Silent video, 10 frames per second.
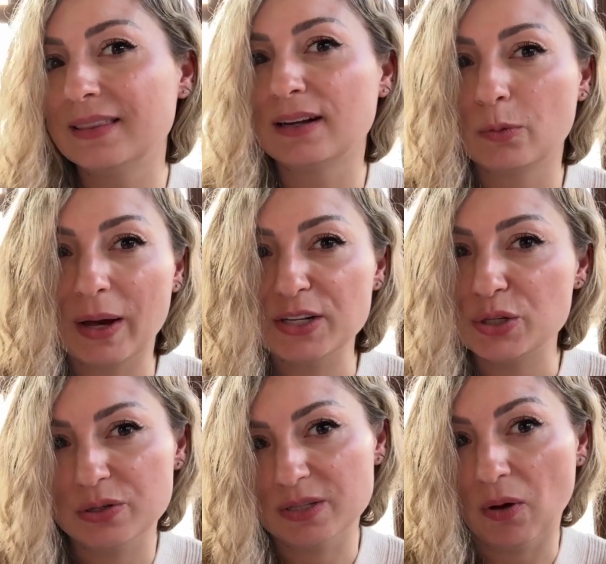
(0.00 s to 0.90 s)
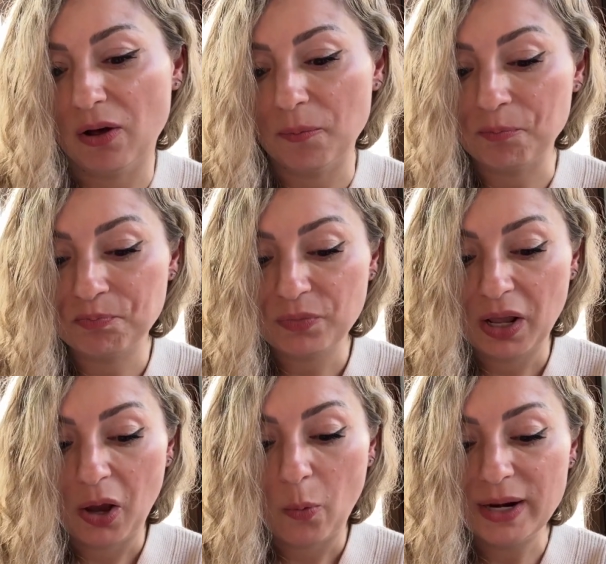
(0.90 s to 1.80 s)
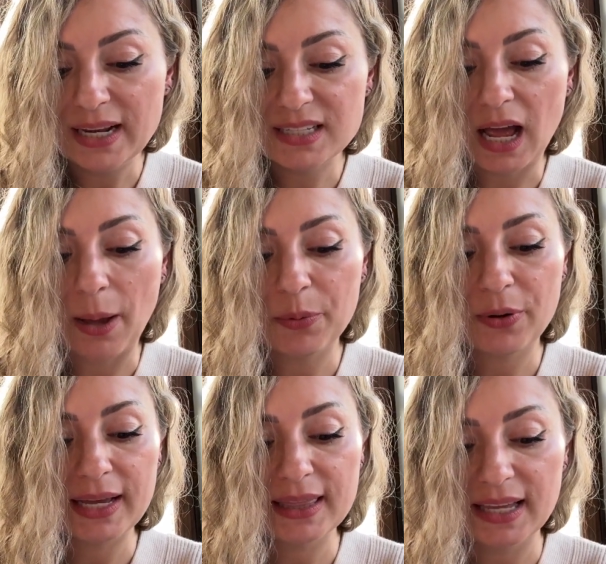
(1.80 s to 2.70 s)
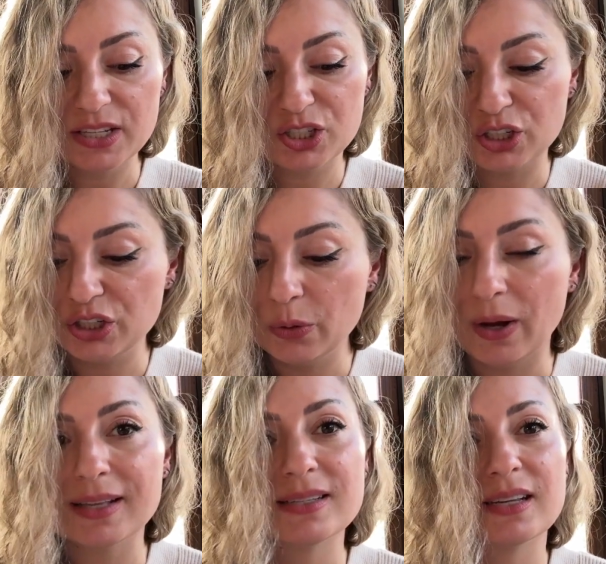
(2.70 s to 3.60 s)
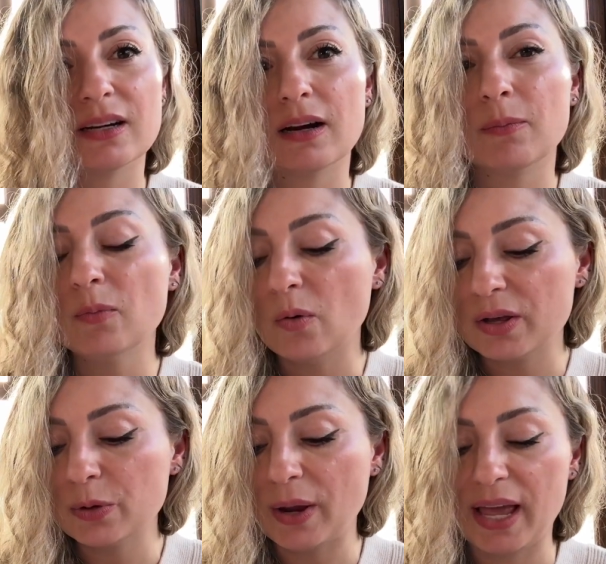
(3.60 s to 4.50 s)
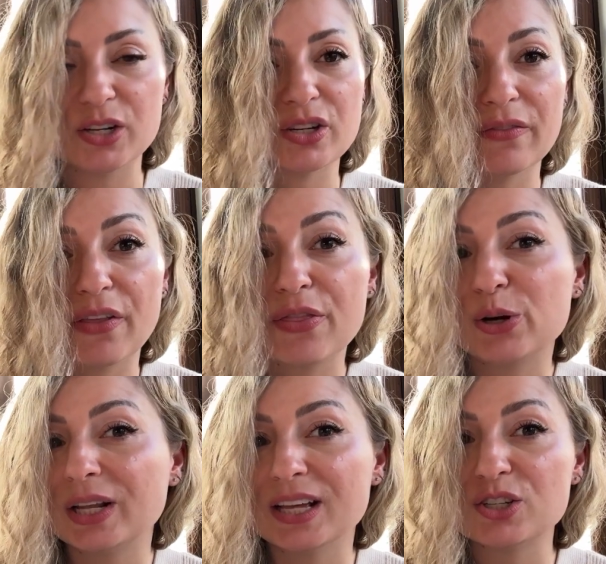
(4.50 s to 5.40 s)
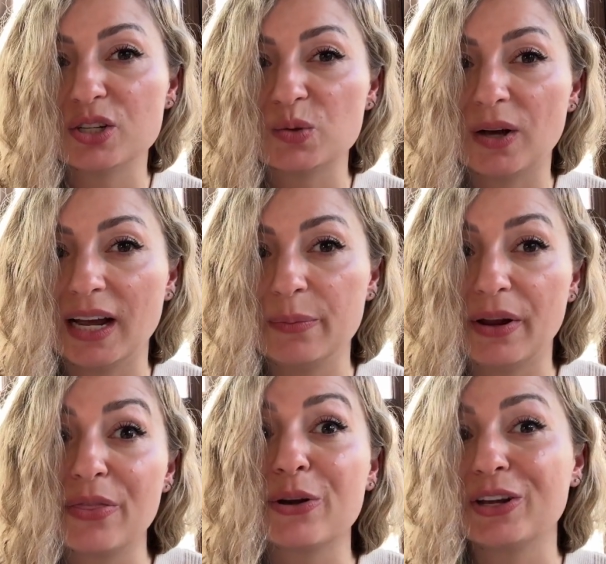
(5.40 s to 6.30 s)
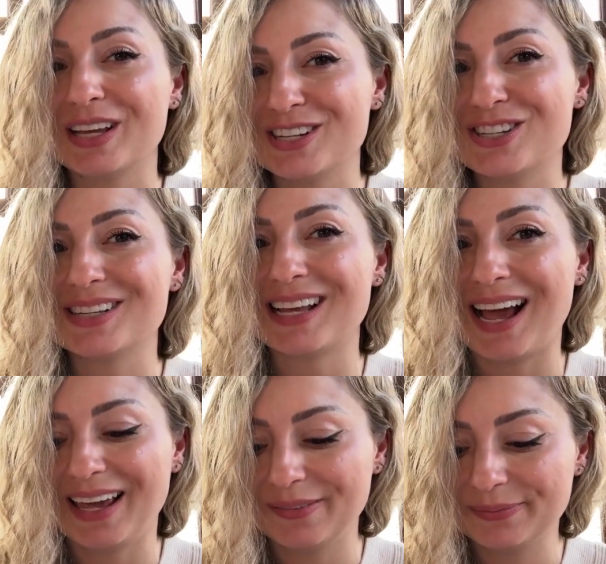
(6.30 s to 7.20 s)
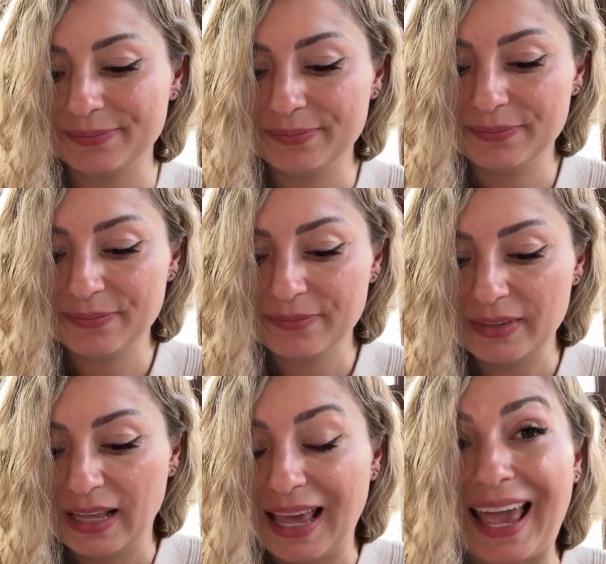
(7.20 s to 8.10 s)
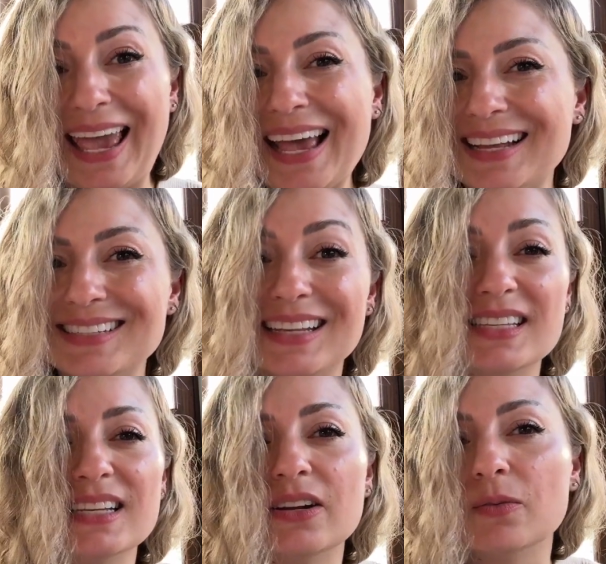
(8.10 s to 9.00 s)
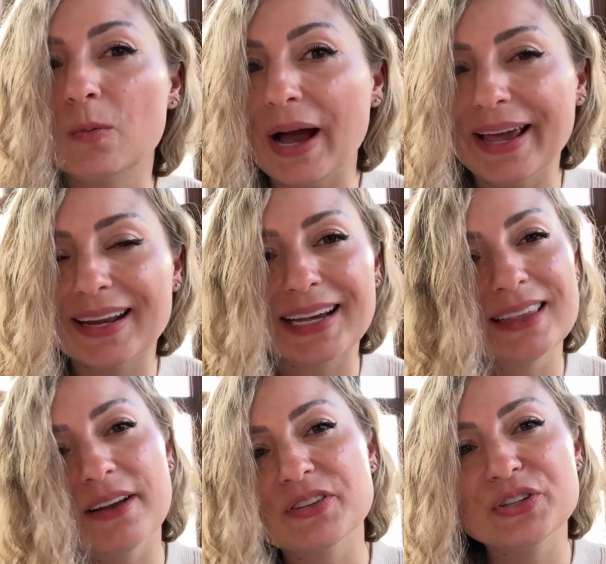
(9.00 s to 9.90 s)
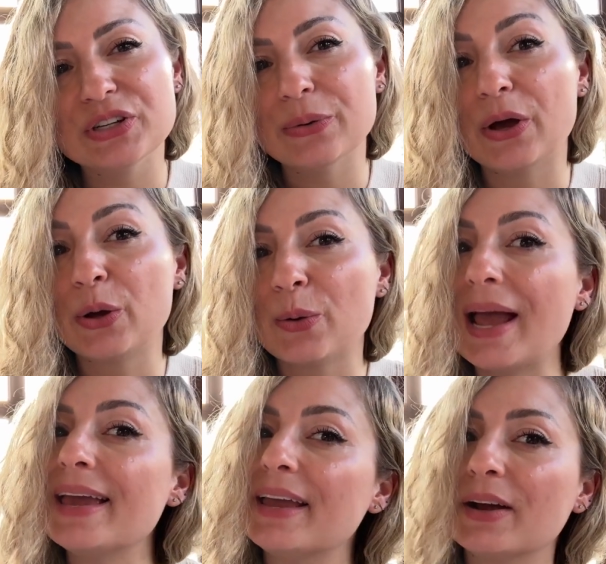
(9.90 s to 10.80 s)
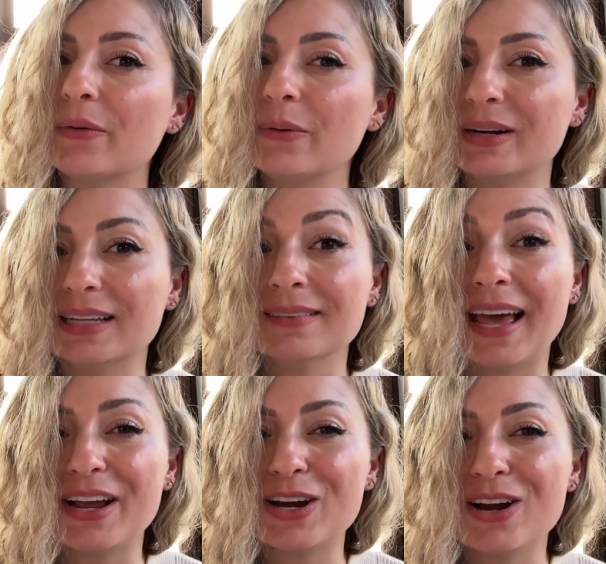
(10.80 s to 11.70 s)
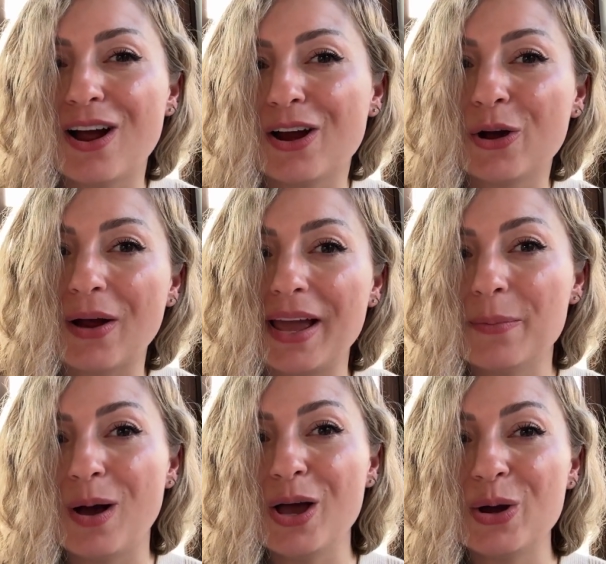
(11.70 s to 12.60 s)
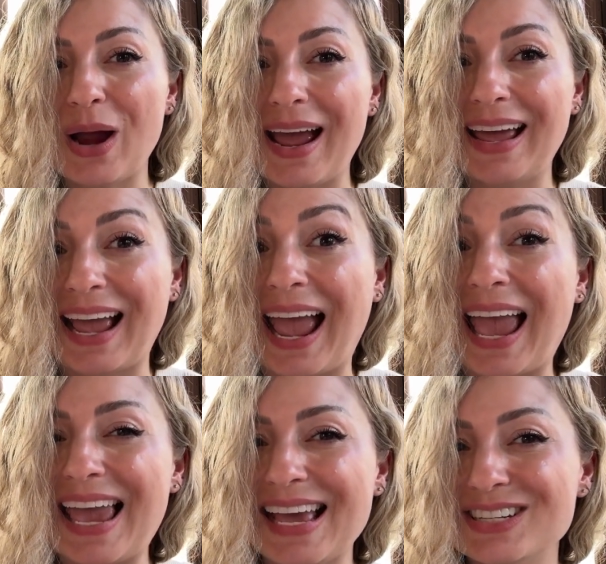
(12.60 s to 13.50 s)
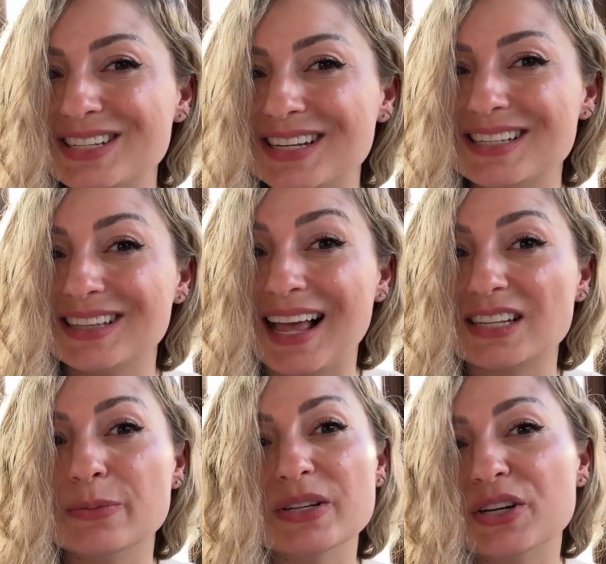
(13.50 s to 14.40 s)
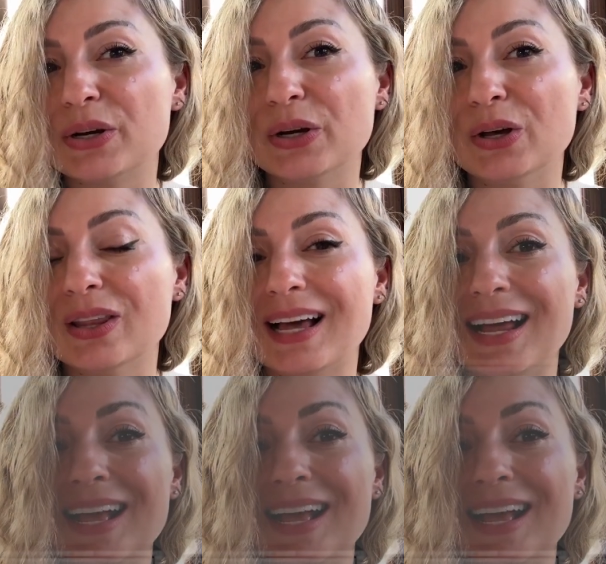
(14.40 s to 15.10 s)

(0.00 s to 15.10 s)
They're way too small. We need to upgrade these to new ones that are more in the range of a 30 inches wide by 30 inches high. And instead of white, I'd love to do a gray here. We want to layer our gray upon gray and select a material that